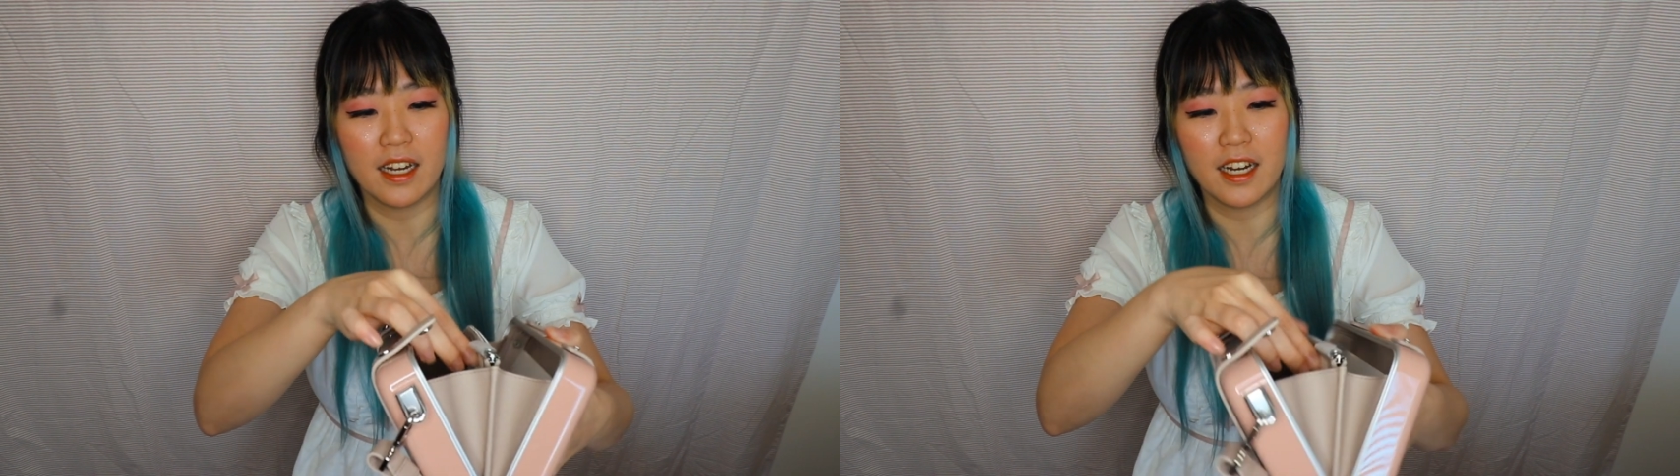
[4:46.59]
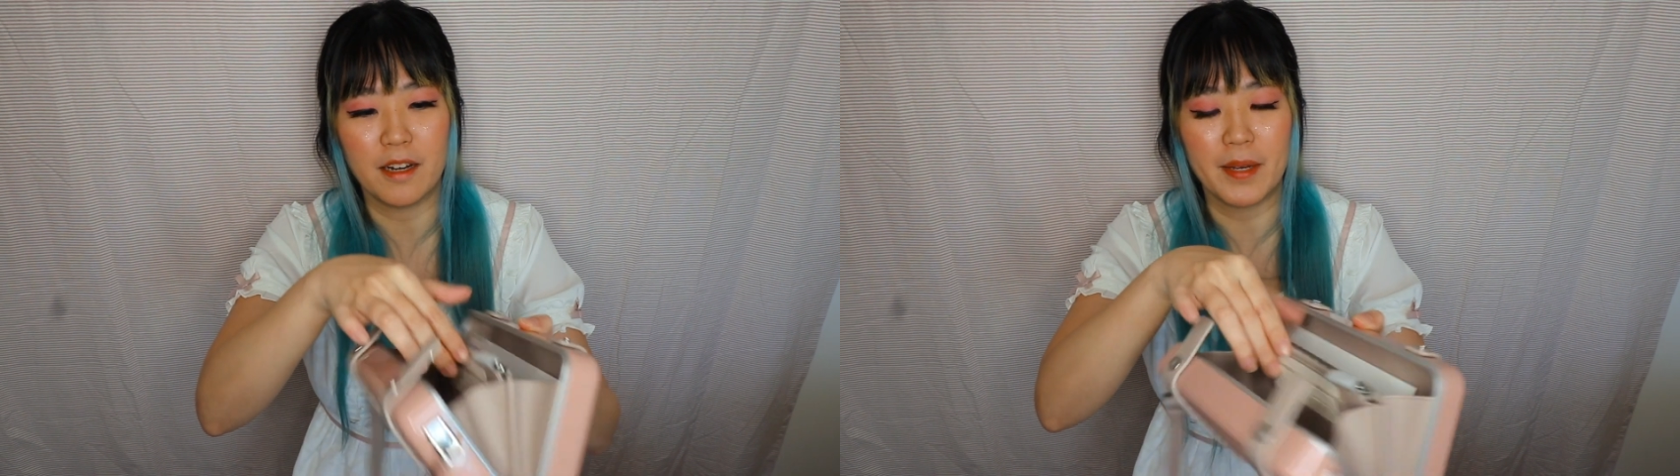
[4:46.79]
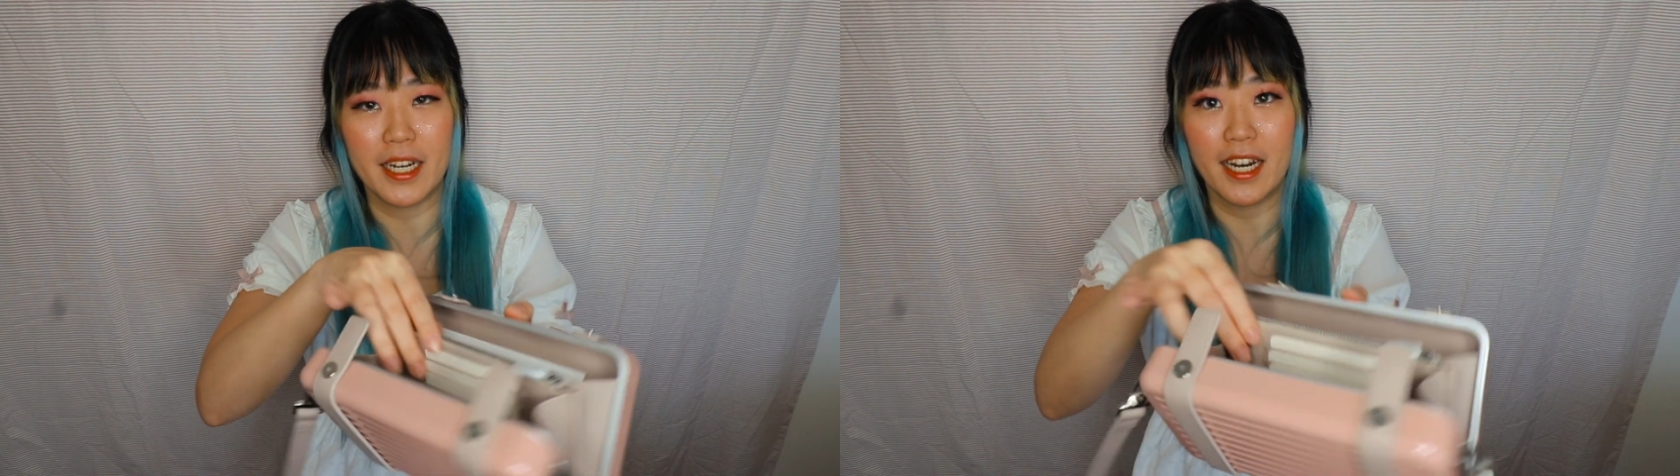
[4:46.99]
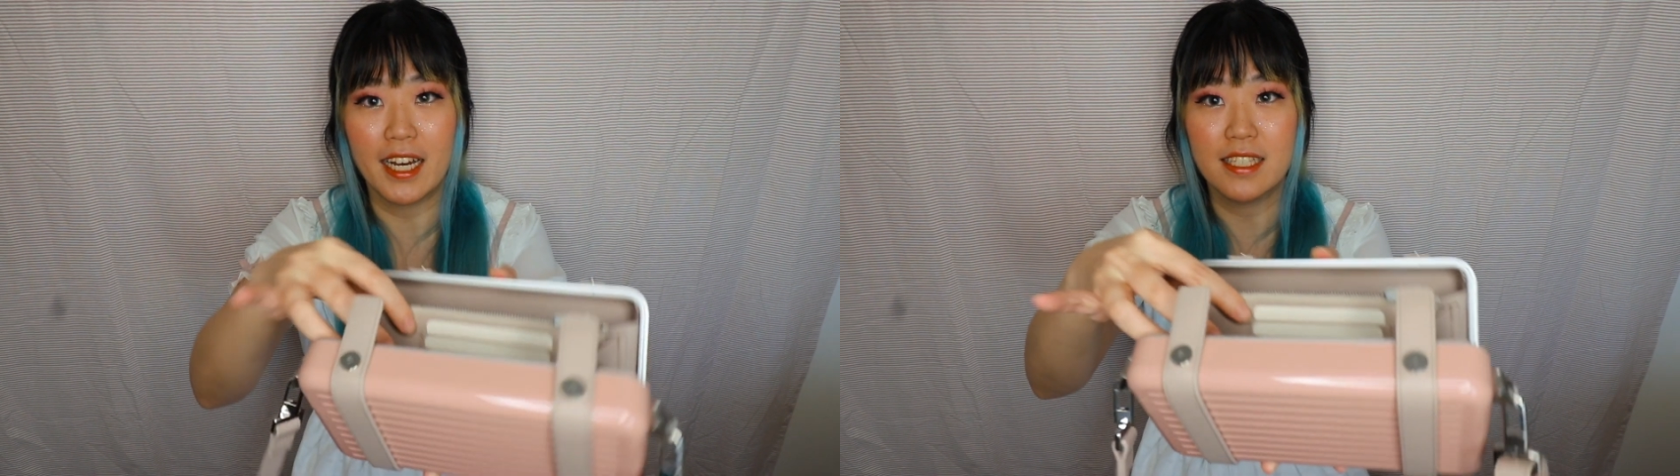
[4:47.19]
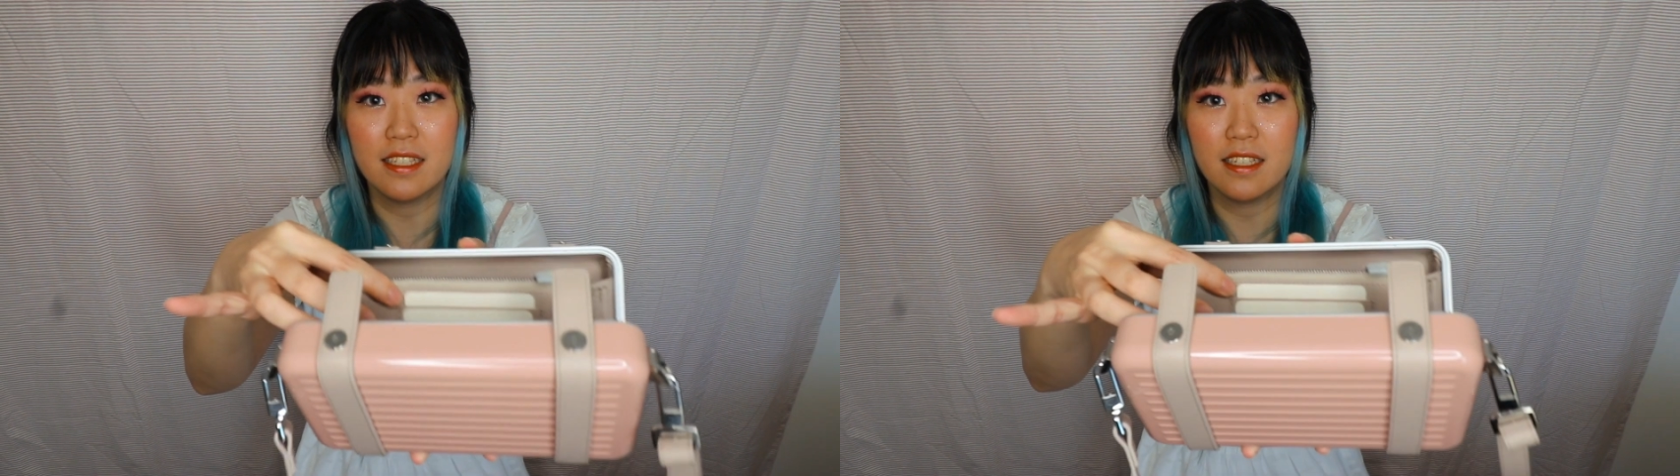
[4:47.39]
And it
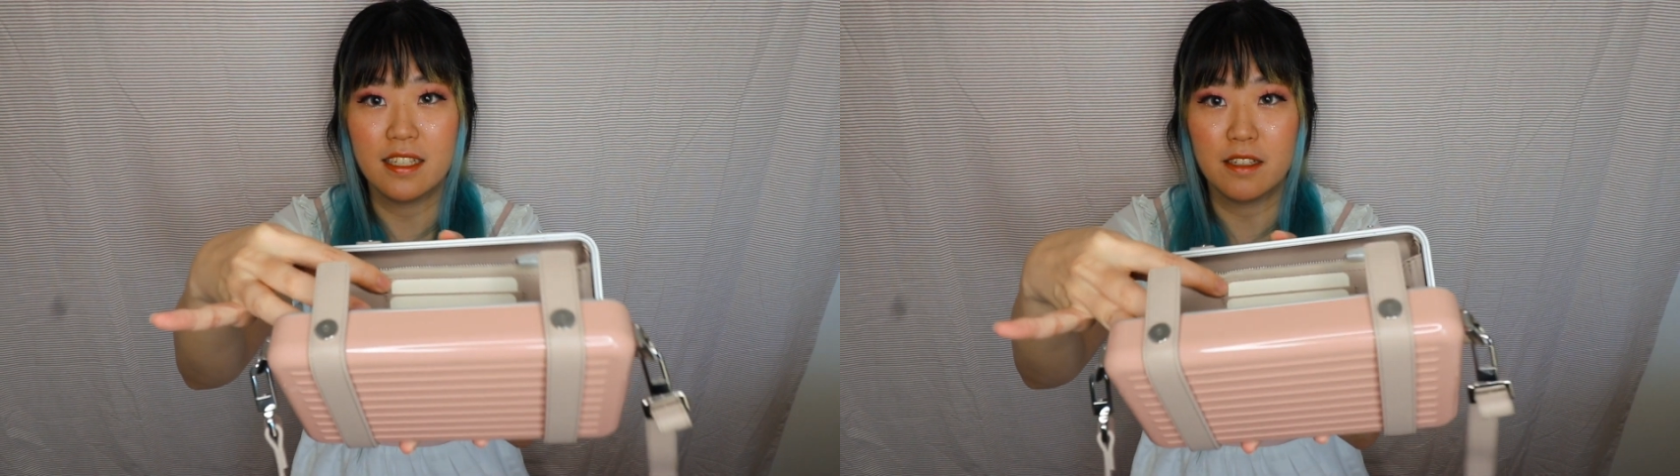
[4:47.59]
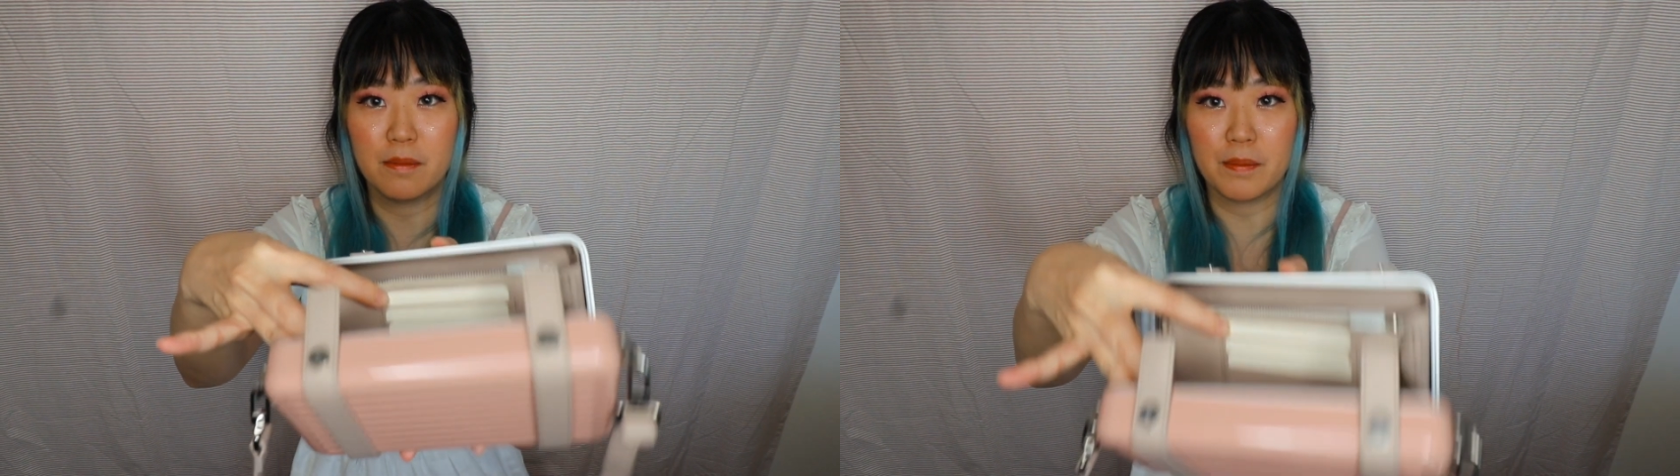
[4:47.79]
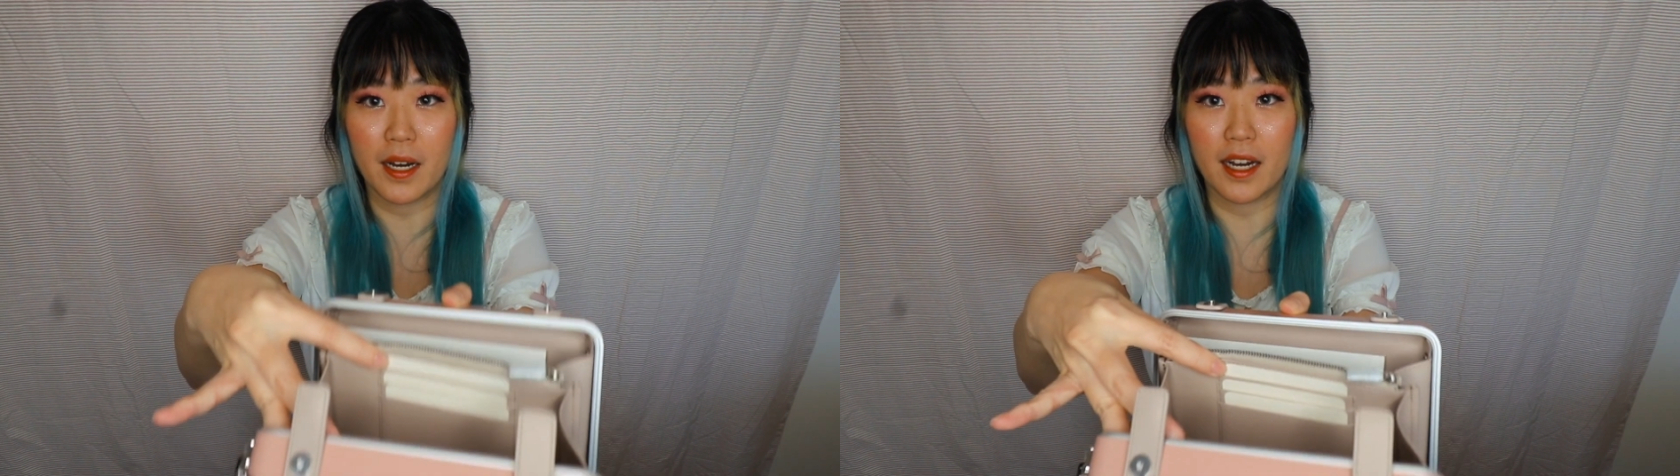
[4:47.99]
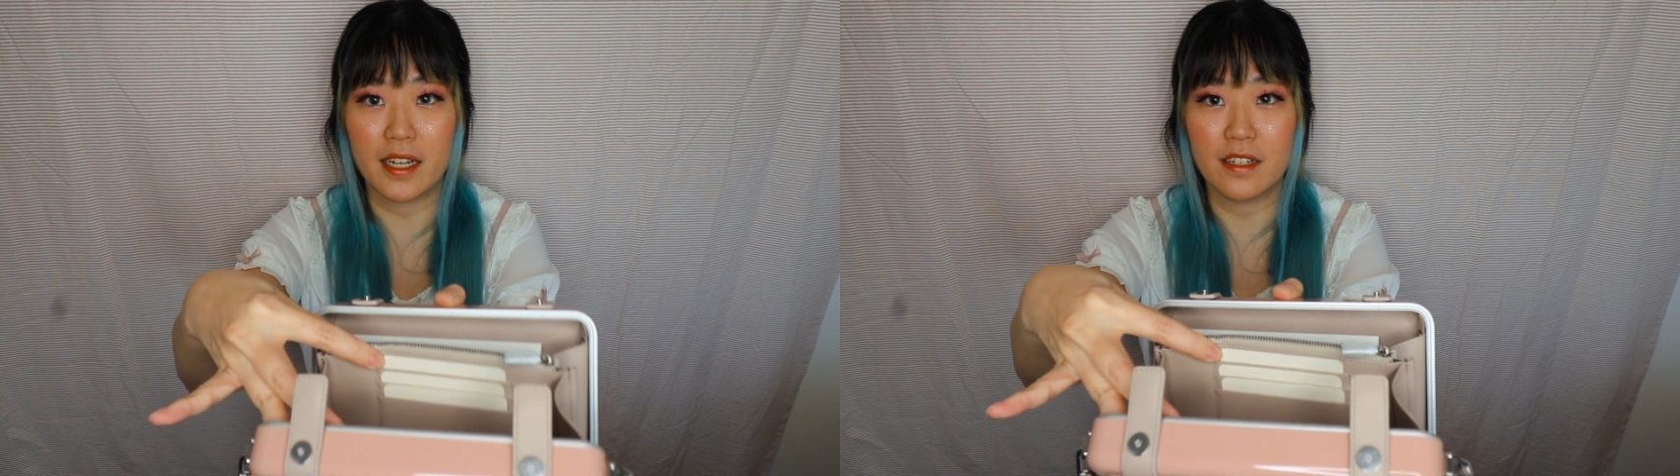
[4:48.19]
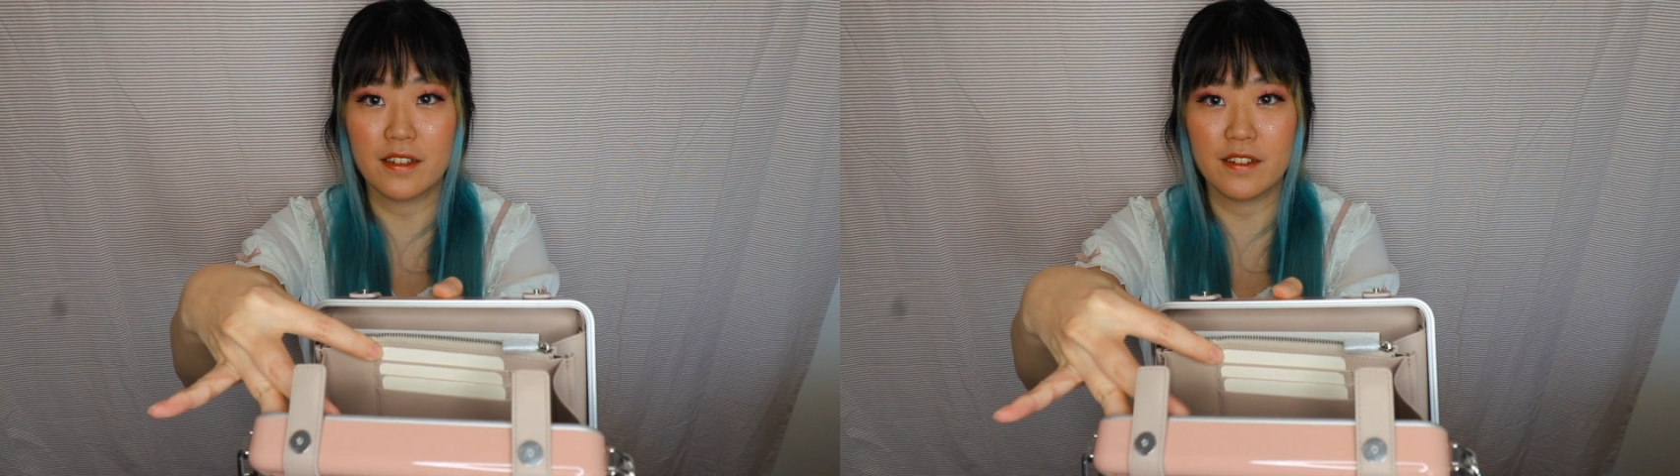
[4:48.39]
has a little pocket